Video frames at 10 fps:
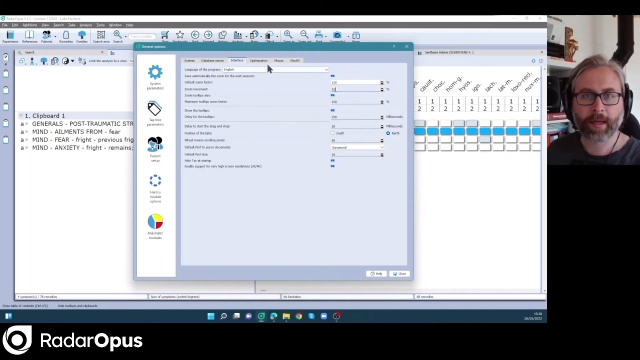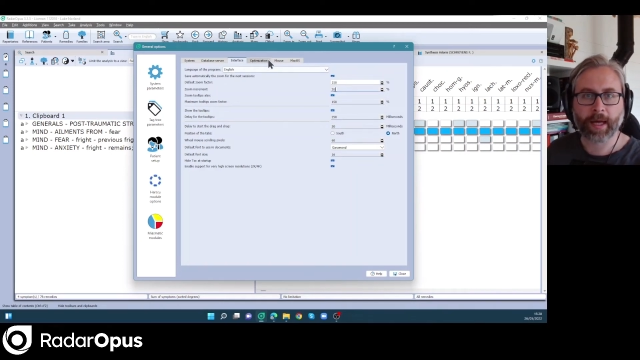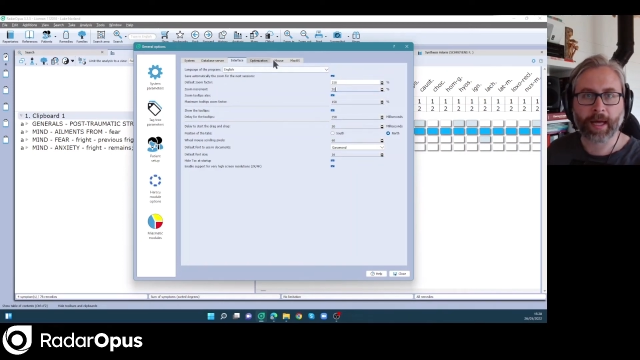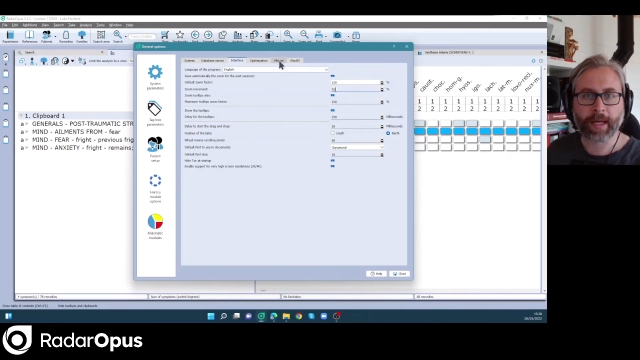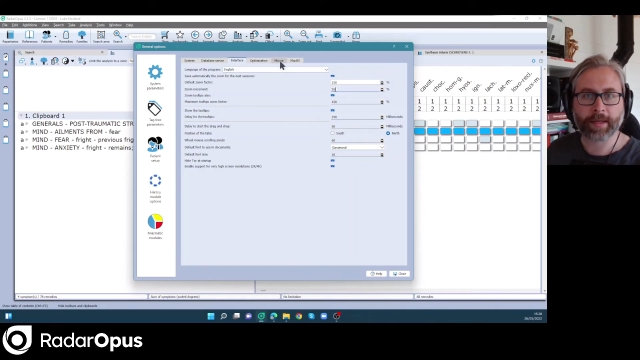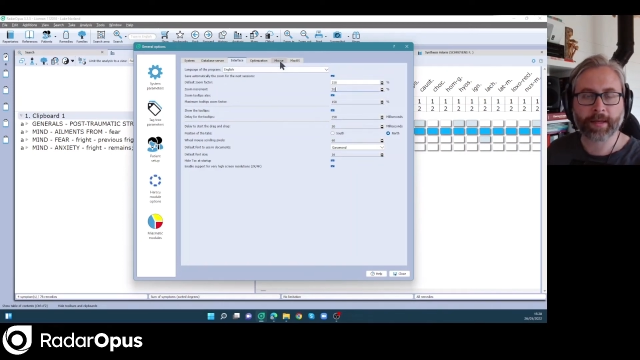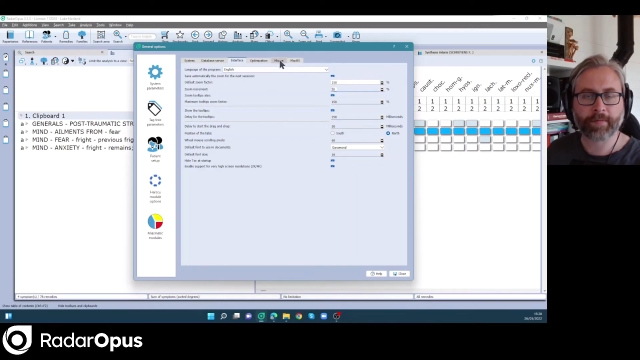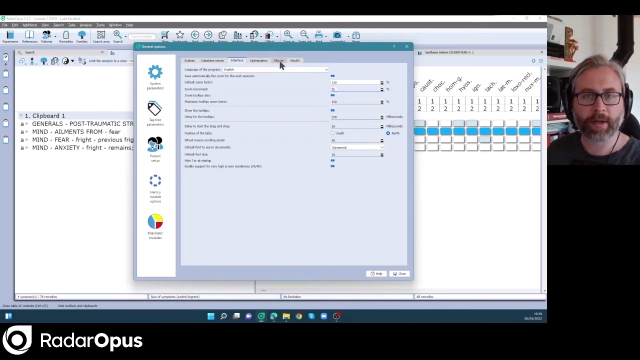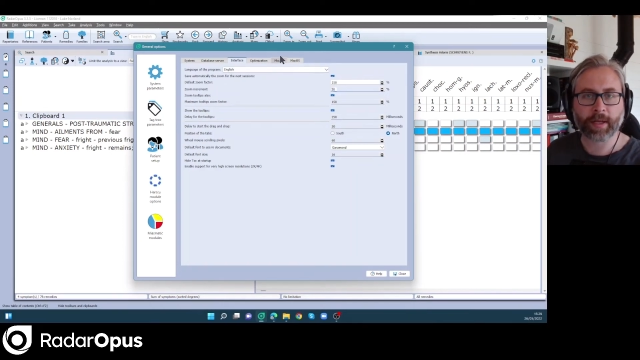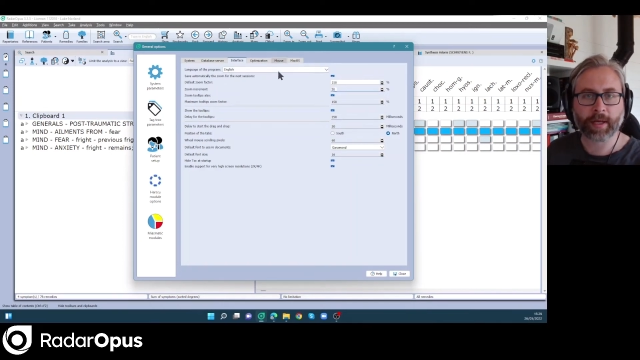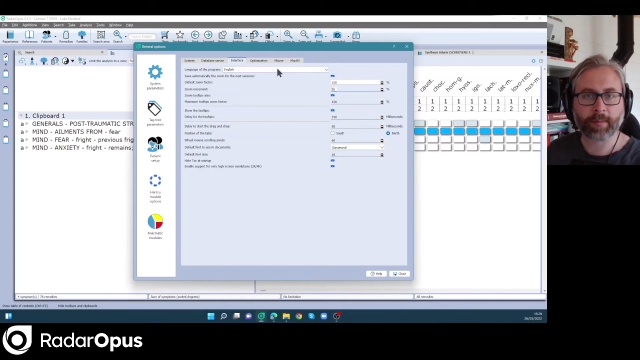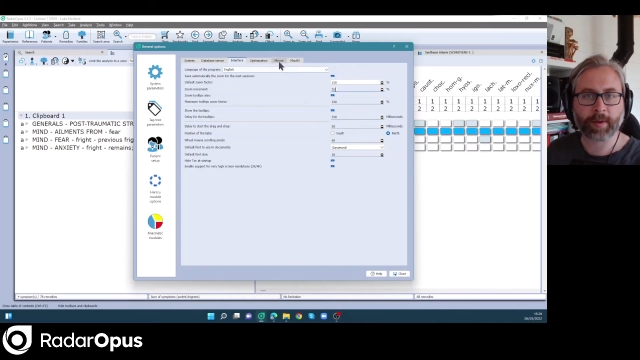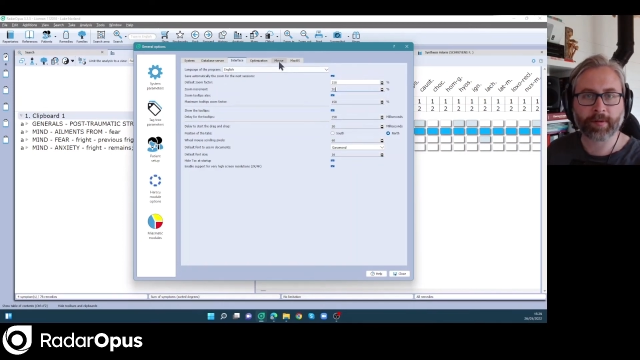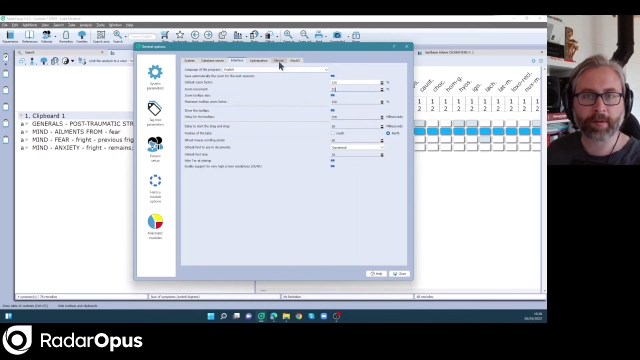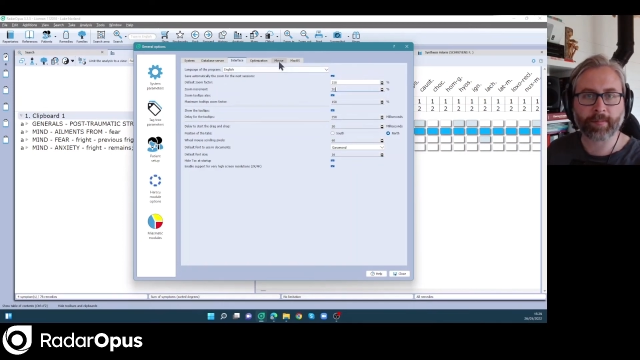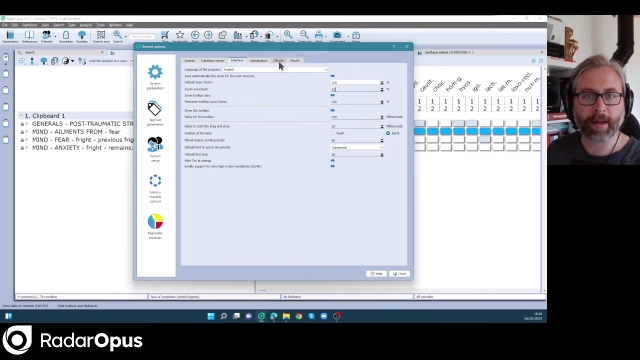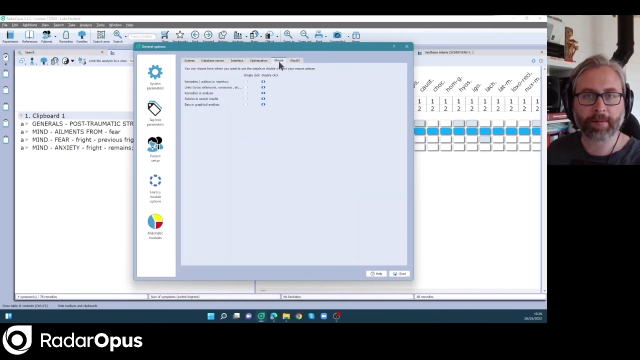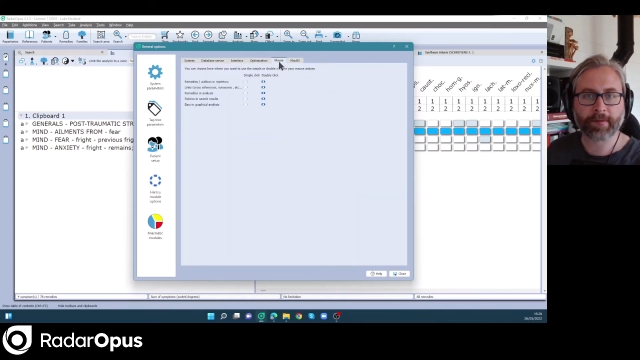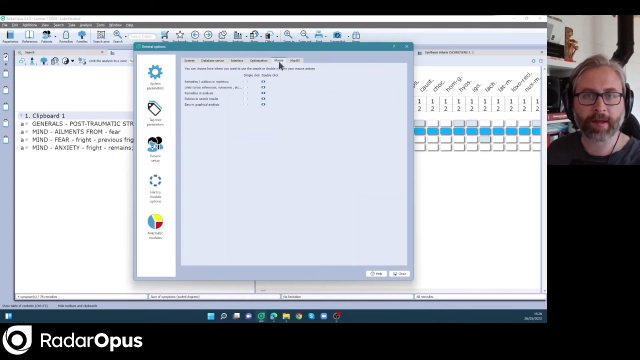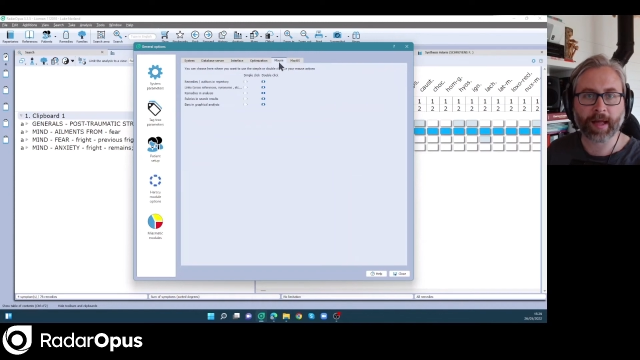And if I click up here to the
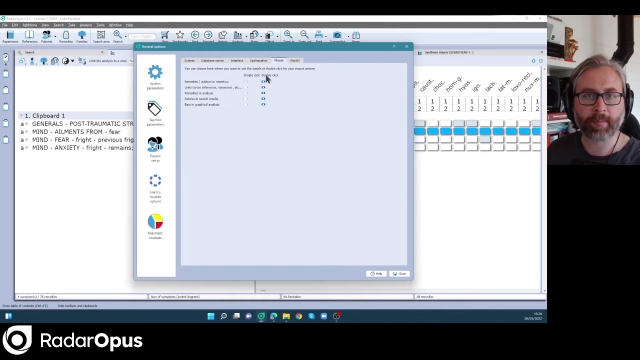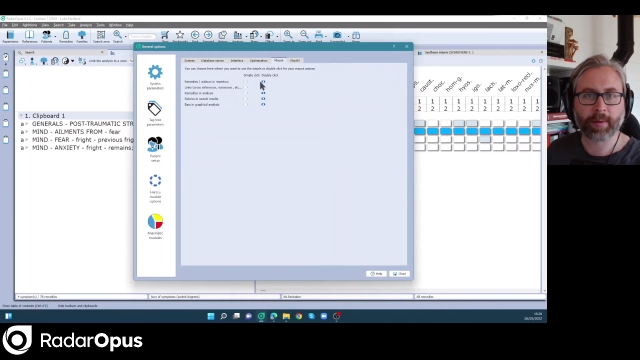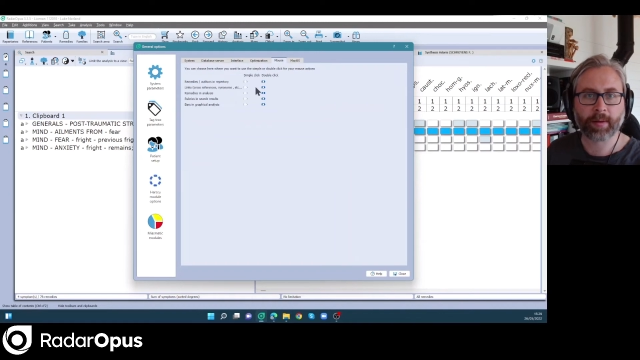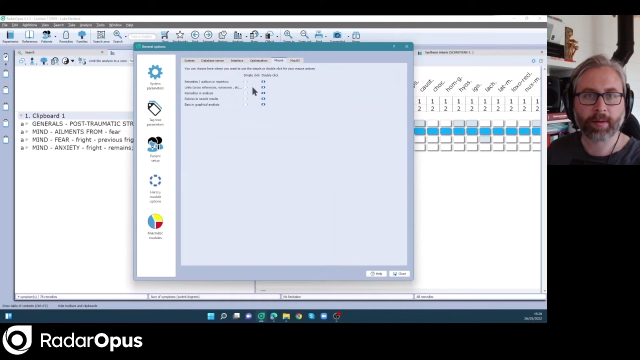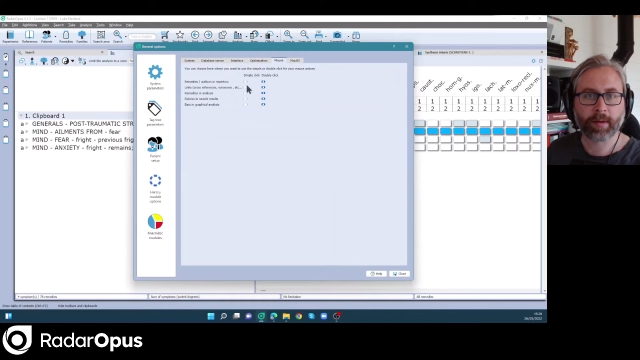mouse tab,